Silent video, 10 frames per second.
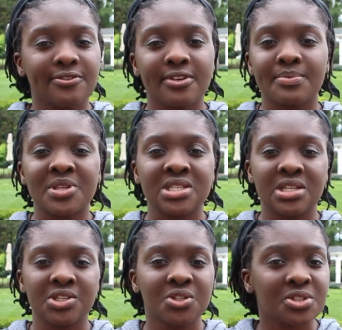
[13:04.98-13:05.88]
from this
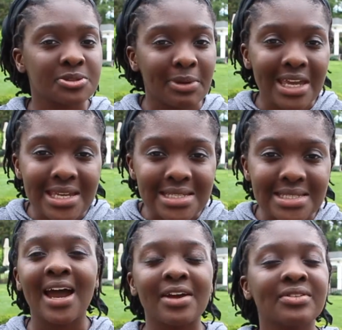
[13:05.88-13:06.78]
digital
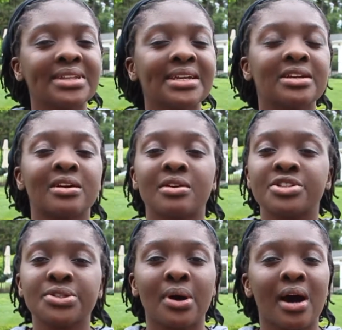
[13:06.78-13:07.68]
space. I really
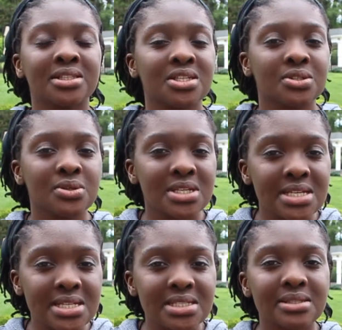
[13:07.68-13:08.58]
encourage you all to do
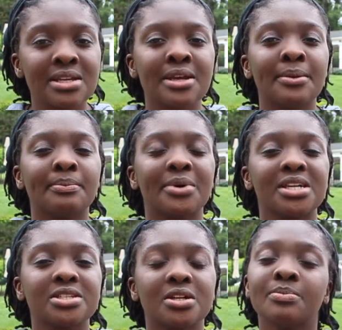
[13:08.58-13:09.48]
this,
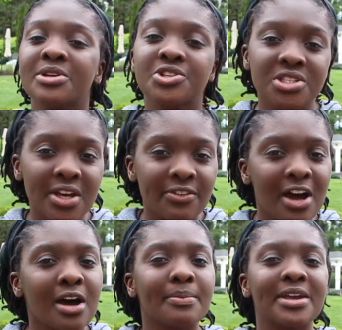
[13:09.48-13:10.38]
but don't beat yourself
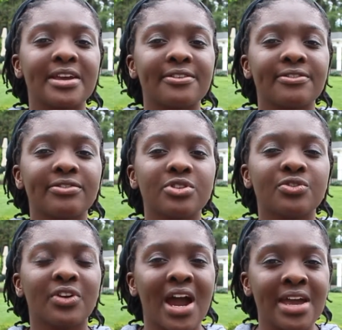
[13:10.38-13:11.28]
up if you
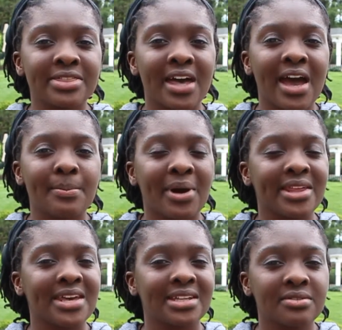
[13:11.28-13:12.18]
find that
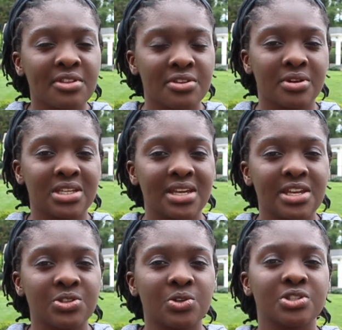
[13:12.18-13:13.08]
by the end of the 30
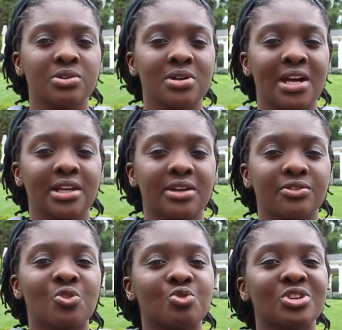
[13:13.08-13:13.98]
days you're still kind
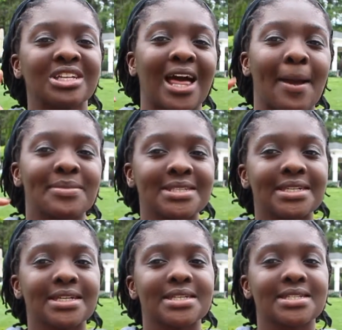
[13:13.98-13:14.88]
of
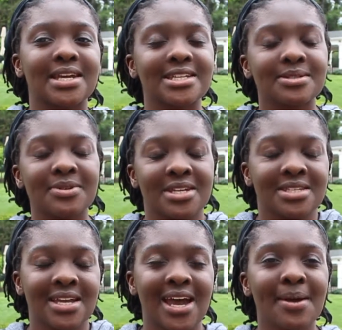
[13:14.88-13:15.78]
relapsing in a sense because
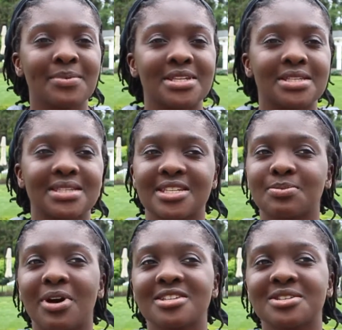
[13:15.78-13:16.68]
it happens, it's
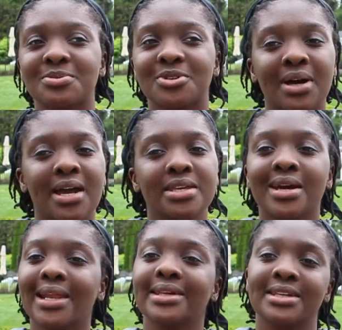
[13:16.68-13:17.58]
possible. Uh, you
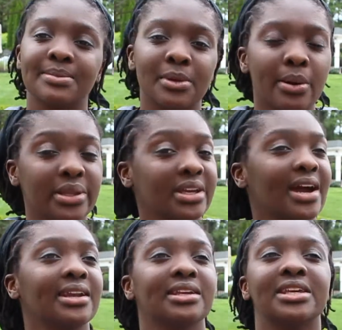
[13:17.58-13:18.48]
gotta keep going, you
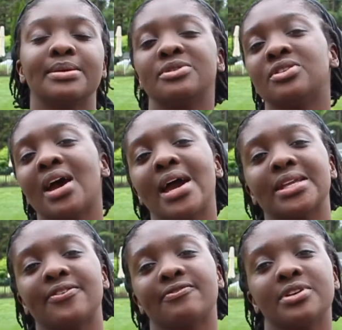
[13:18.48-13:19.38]
gotta keep
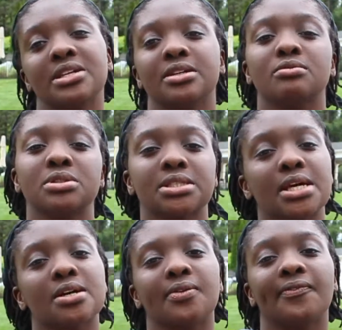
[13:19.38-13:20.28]
trying to free
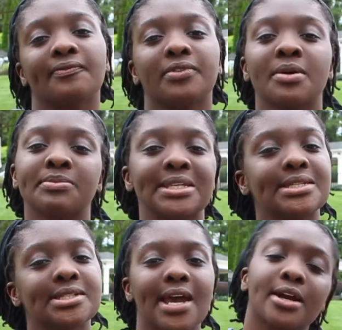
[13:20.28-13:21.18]
yourself from
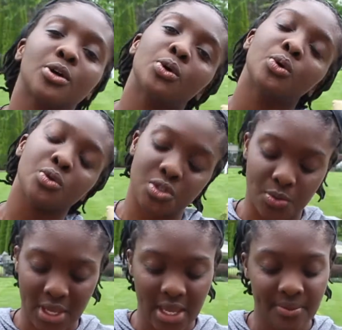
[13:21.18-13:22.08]
these shackles,
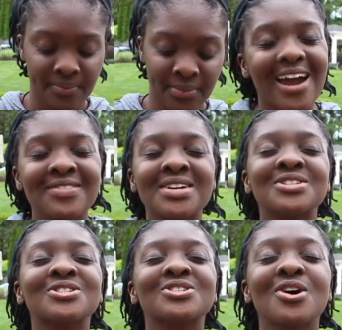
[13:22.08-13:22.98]
okay? I read
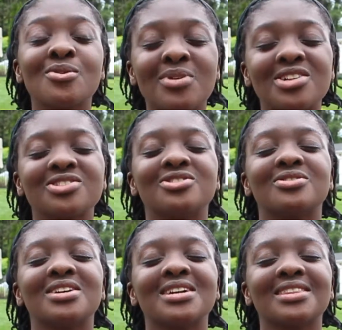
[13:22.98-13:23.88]
so much
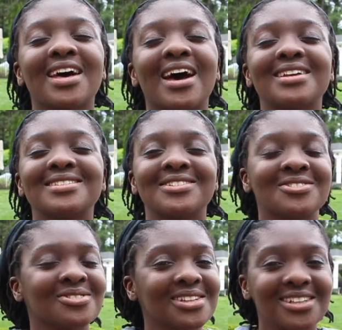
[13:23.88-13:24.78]
during that
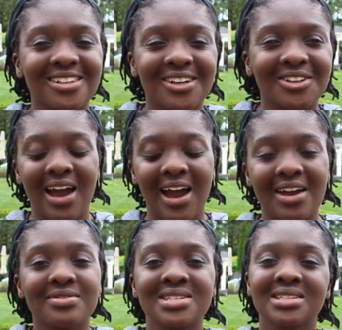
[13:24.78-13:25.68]
digital declutter.
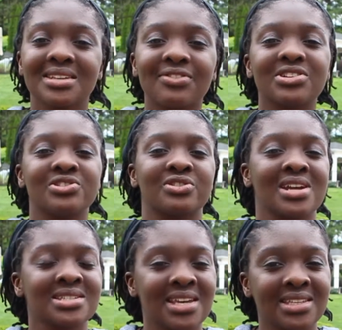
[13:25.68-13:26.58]
I recently finished
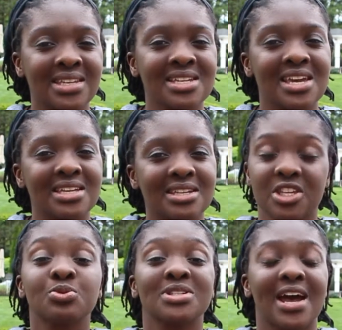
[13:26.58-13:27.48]
Transcendent Kingdom.
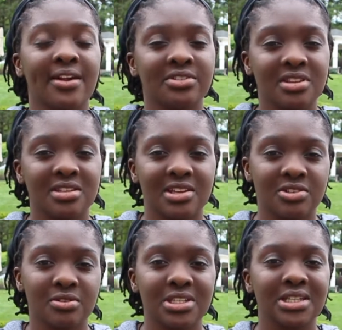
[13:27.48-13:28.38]
This was after the
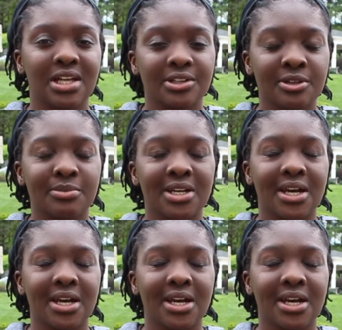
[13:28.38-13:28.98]
digital declutter, but